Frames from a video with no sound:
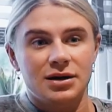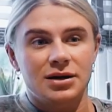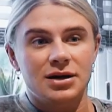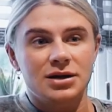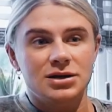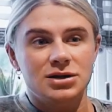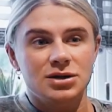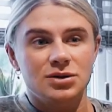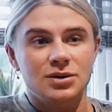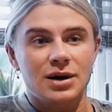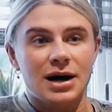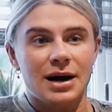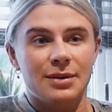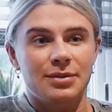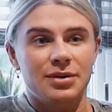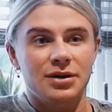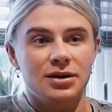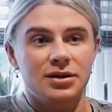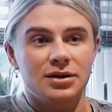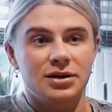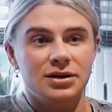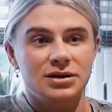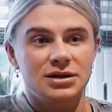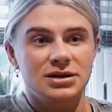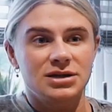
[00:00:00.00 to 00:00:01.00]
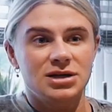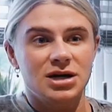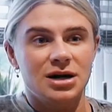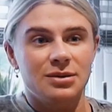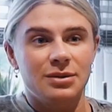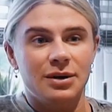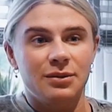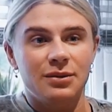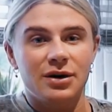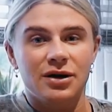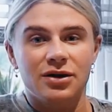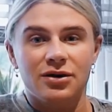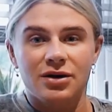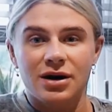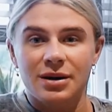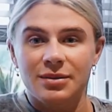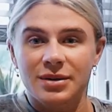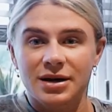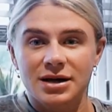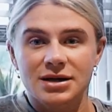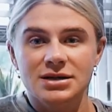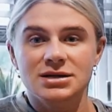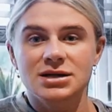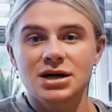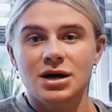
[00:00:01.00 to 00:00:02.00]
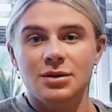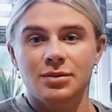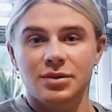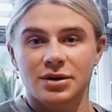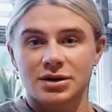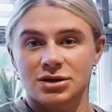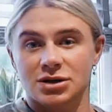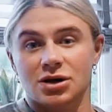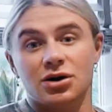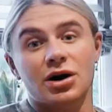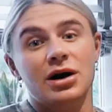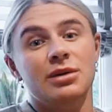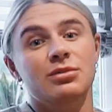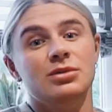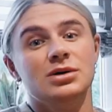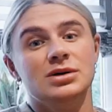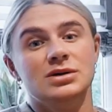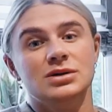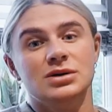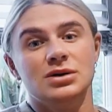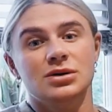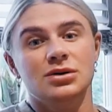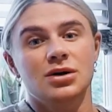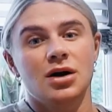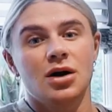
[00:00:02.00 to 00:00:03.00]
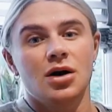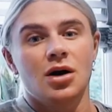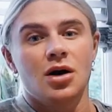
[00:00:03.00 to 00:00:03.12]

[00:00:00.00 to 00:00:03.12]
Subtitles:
that do happen that determine whether I'm in a surplus grey muscle